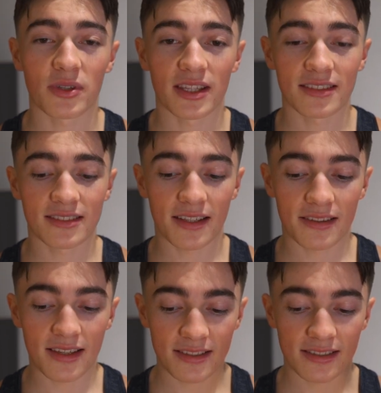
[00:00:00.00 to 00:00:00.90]
in the
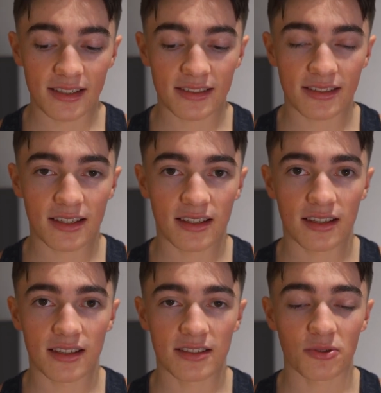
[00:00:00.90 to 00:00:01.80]
statistic,
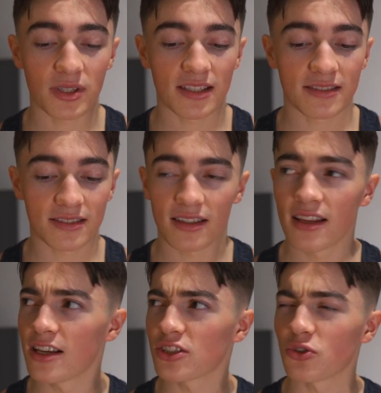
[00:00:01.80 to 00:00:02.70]
so in the,
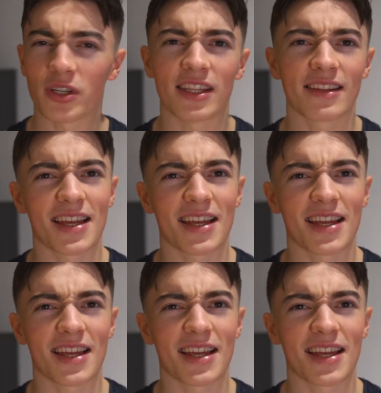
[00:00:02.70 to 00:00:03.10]
so in the